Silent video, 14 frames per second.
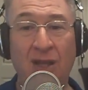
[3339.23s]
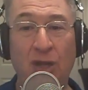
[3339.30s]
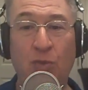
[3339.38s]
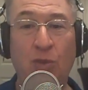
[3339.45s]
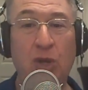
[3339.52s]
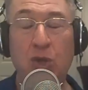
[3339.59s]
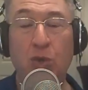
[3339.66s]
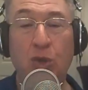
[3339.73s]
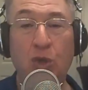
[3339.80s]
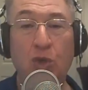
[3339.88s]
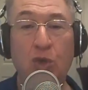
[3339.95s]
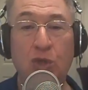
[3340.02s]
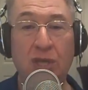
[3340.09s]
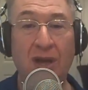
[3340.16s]
when you
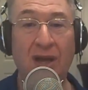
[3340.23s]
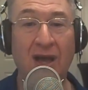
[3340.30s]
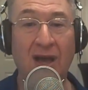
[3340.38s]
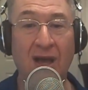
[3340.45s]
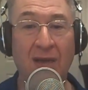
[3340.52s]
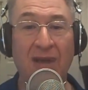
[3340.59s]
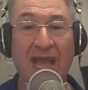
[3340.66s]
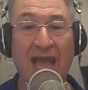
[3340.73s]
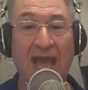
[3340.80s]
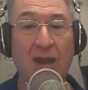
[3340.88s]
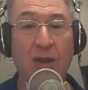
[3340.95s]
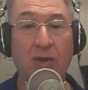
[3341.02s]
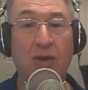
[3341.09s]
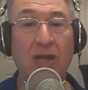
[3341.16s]
lose a
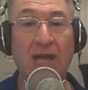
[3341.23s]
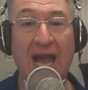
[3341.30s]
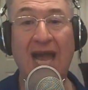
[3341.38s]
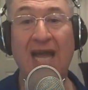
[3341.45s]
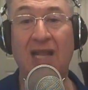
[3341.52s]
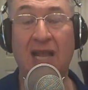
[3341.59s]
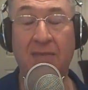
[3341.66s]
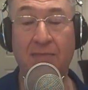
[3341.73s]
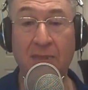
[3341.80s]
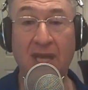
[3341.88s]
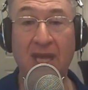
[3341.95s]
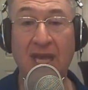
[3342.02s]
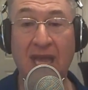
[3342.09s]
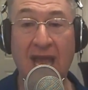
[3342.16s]
mechanical guy like
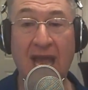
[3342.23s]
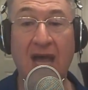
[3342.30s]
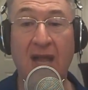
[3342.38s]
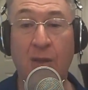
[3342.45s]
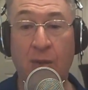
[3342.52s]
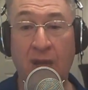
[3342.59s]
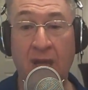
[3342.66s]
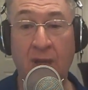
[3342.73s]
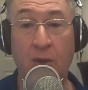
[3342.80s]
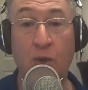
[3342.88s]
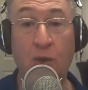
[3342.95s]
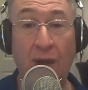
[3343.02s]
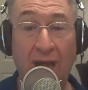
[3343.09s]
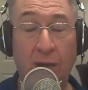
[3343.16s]
Mickey Callaway,
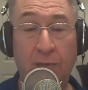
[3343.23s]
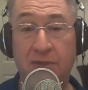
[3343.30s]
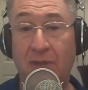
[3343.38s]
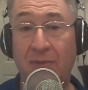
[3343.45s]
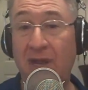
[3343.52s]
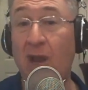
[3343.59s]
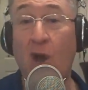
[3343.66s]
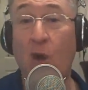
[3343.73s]
who helps, I mean,